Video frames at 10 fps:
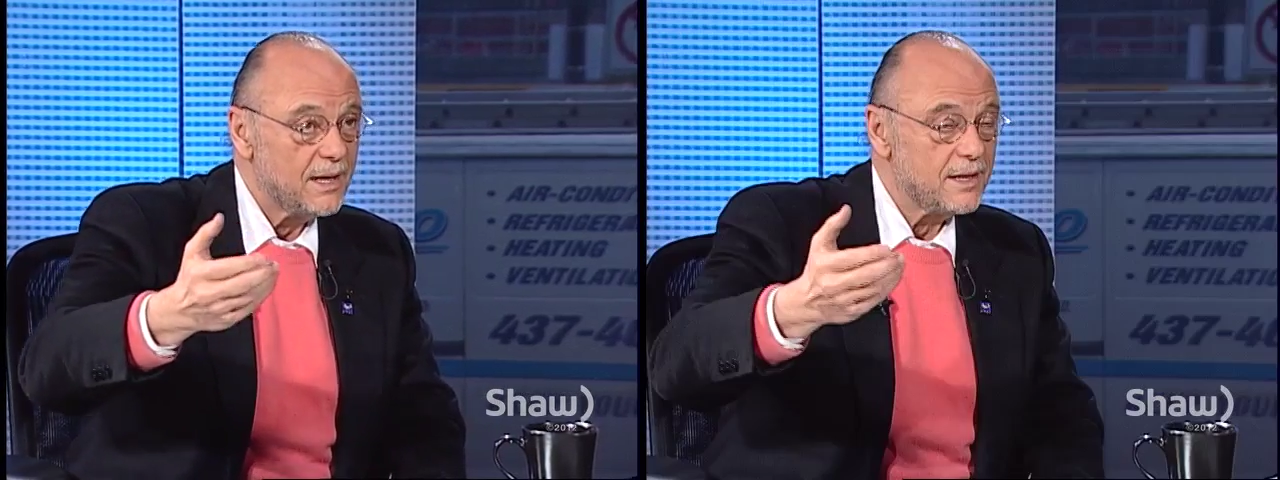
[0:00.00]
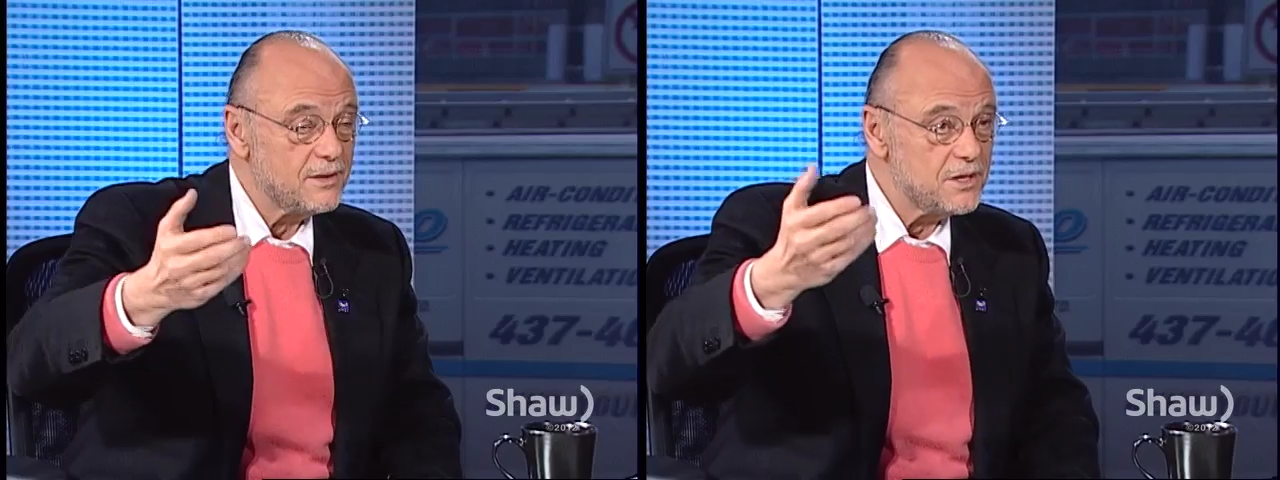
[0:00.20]

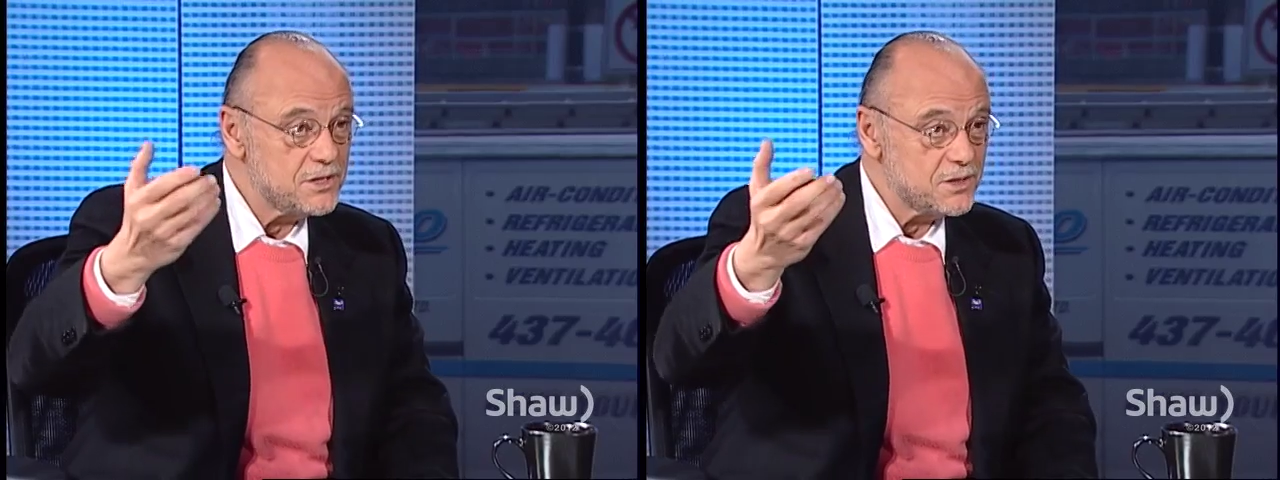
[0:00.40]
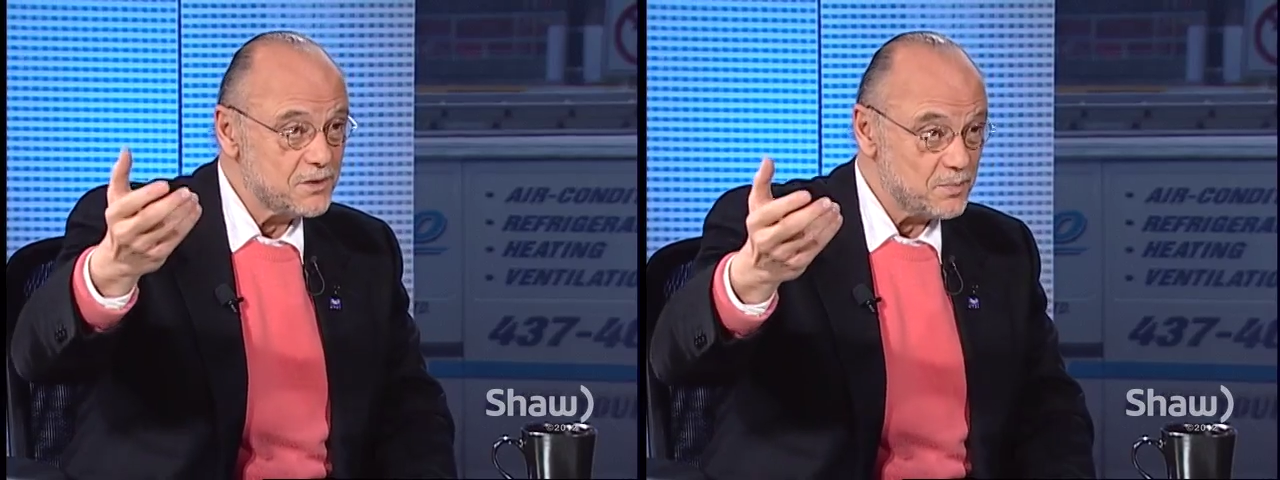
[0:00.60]
And
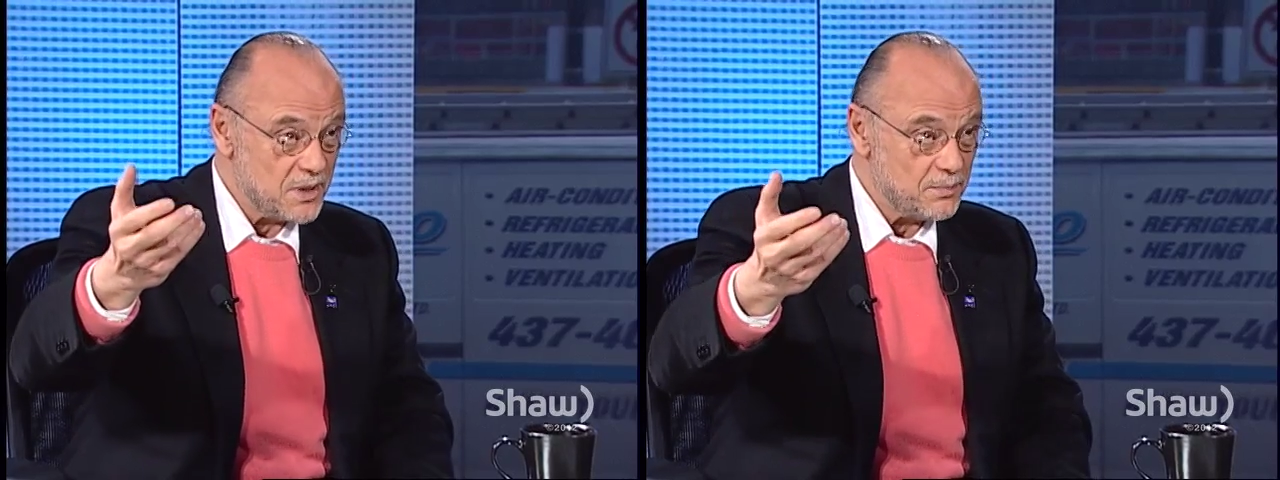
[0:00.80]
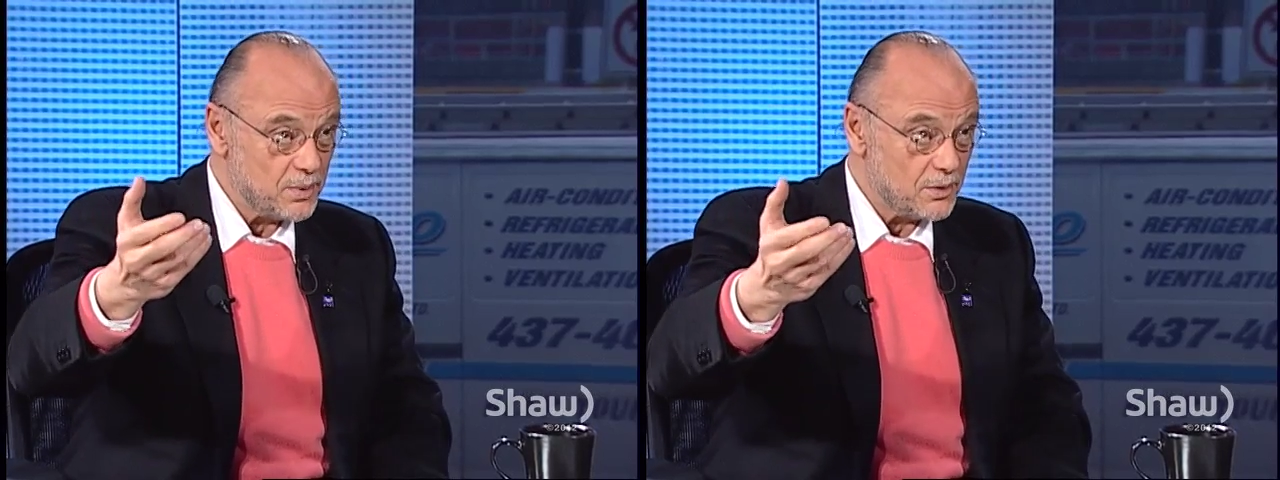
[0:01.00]
these are the
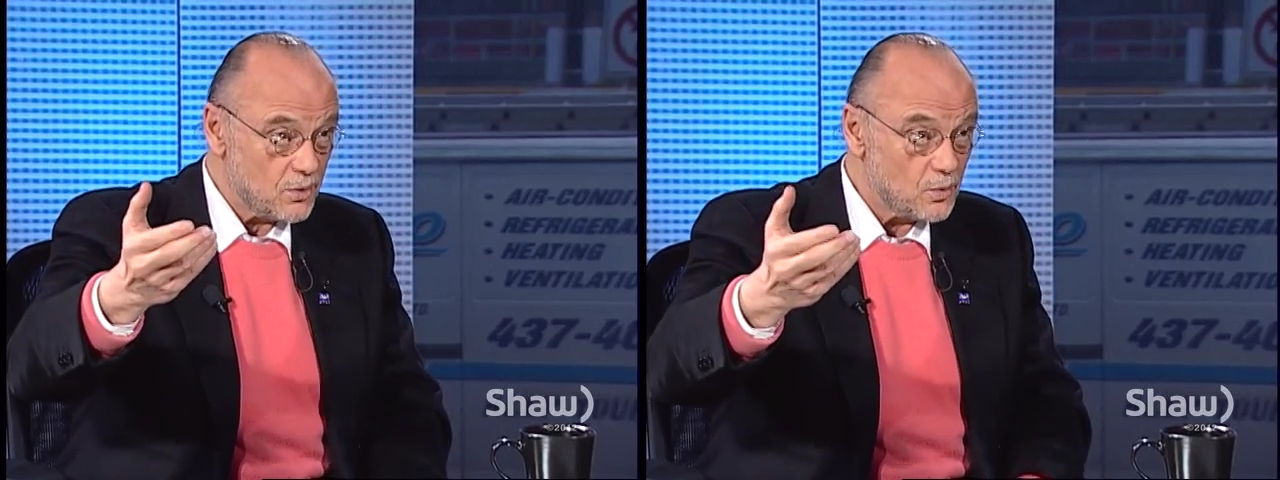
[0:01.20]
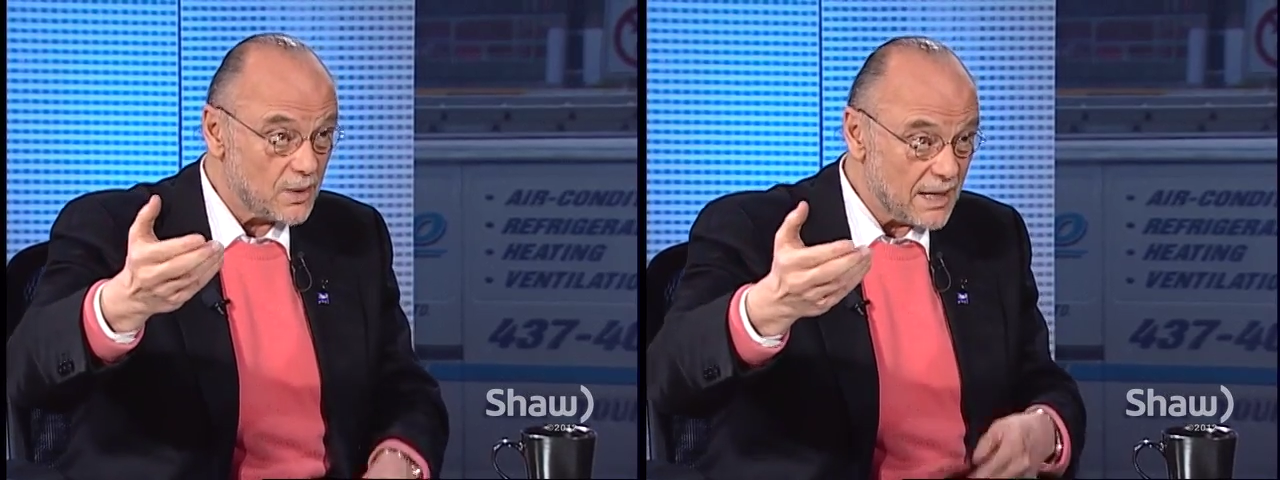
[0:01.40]
people
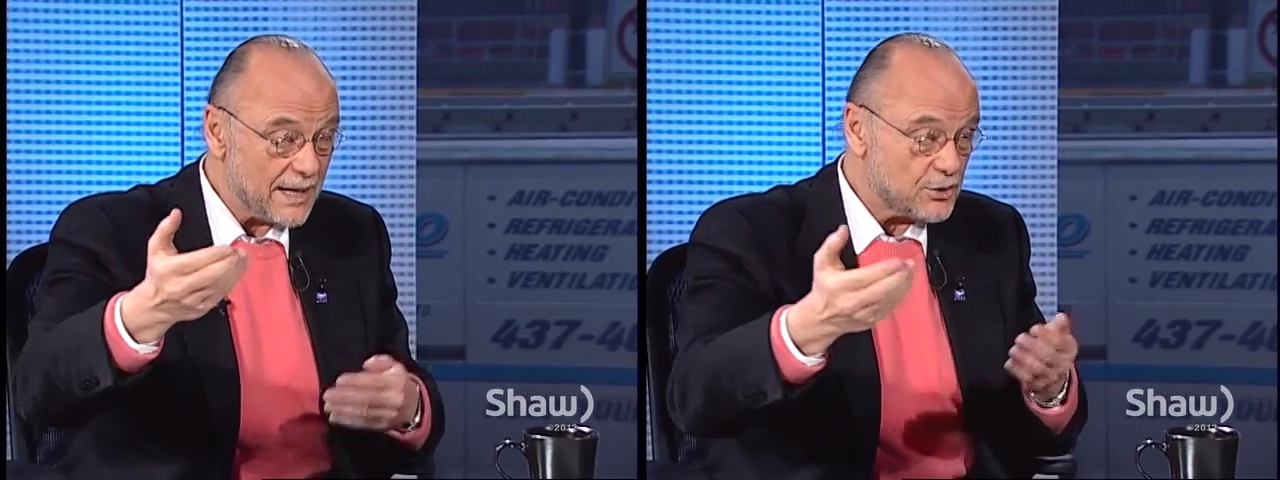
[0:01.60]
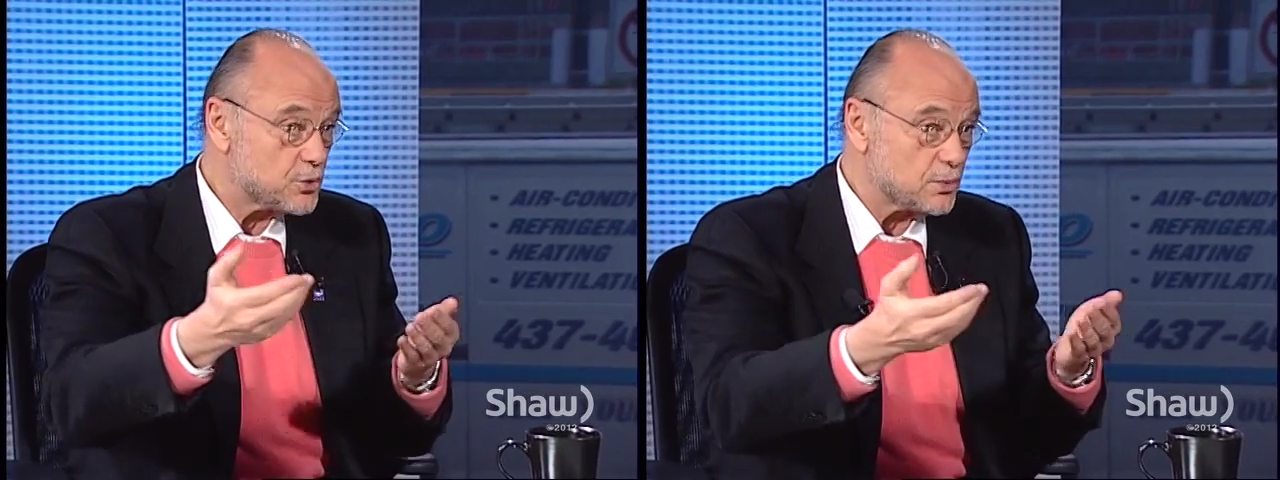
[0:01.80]
who will
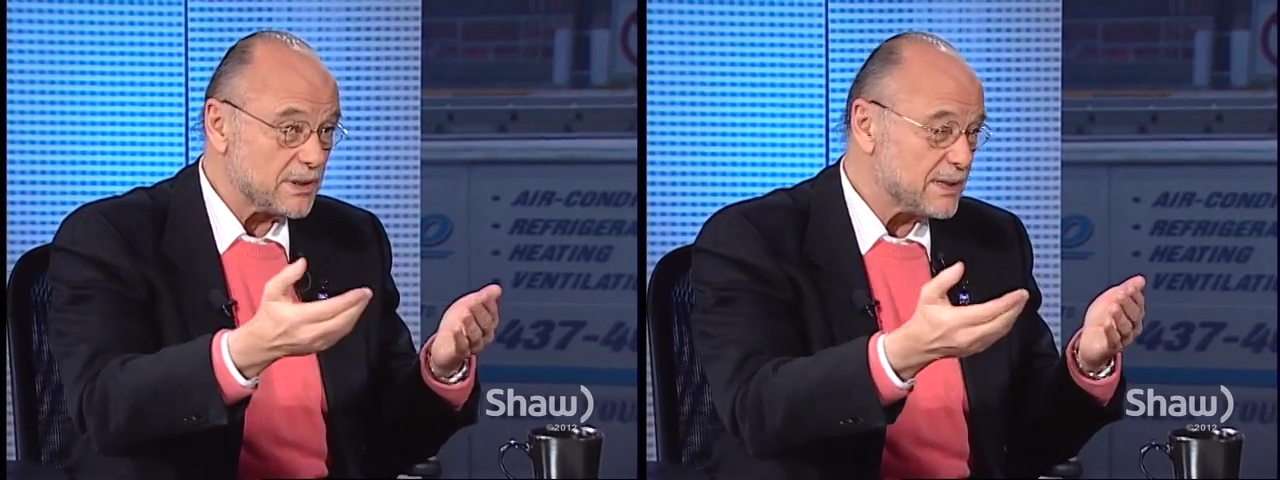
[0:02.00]
actually